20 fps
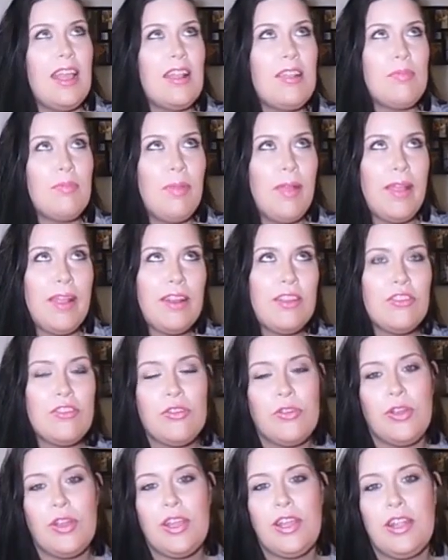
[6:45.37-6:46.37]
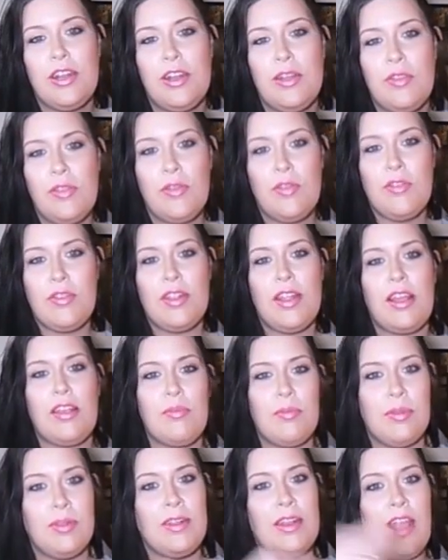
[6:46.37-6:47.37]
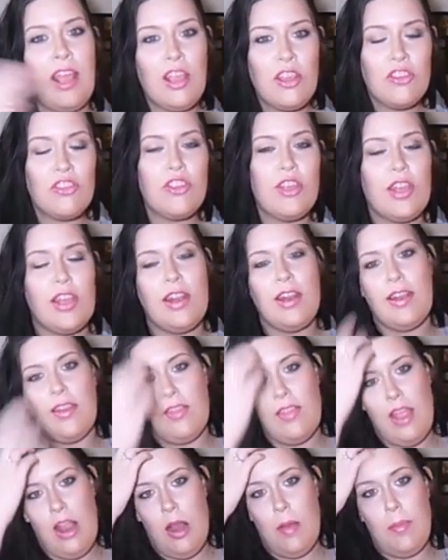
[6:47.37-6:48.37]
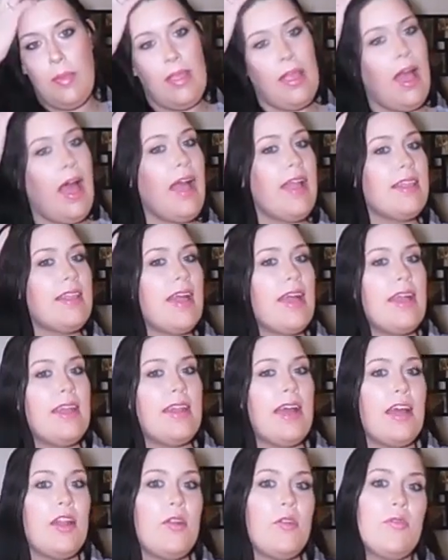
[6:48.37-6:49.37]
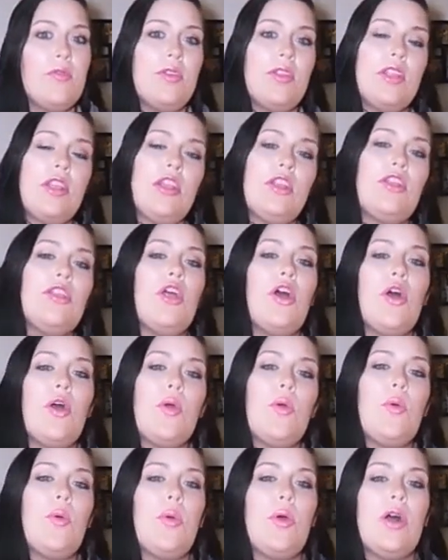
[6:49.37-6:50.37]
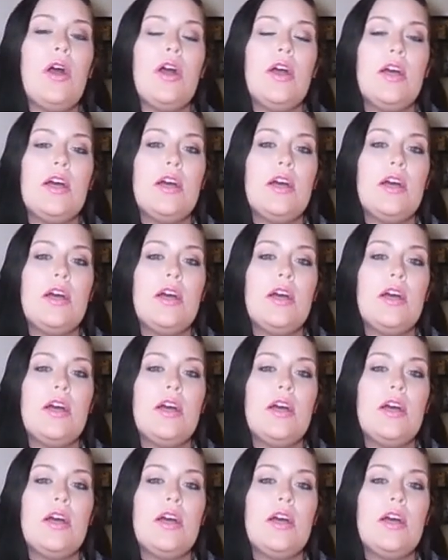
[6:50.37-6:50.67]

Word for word: explanatory. You know, there's an explanation there behind that and I don't really know